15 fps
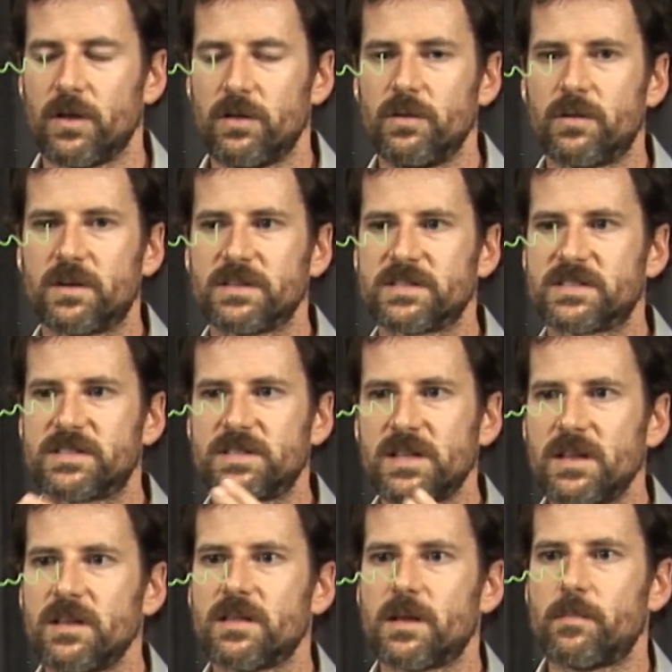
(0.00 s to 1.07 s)
you can
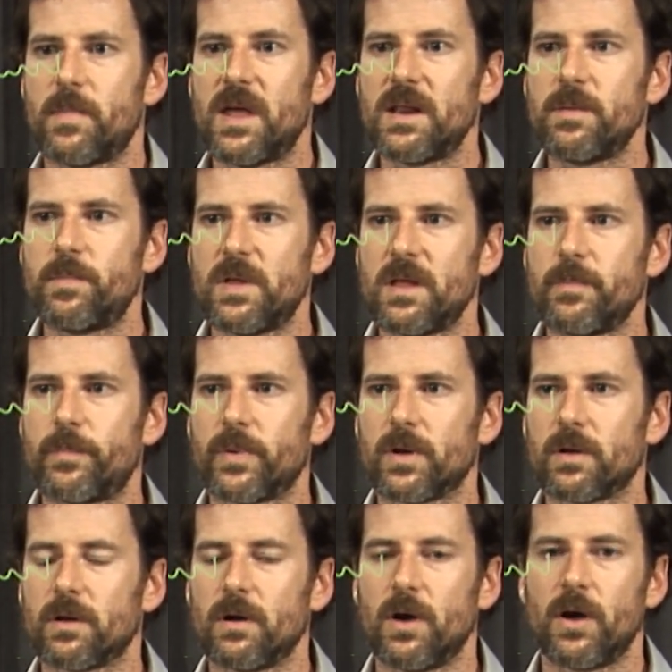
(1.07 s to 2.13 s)
see that many
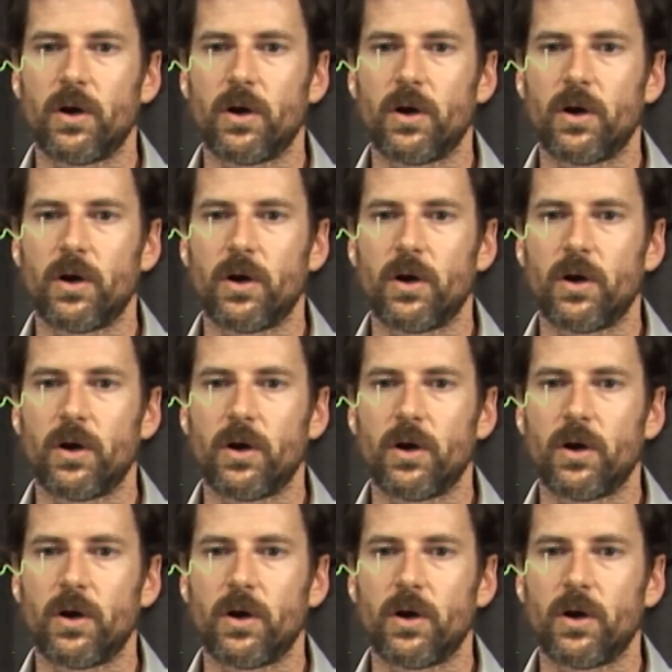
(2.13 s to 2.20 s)
people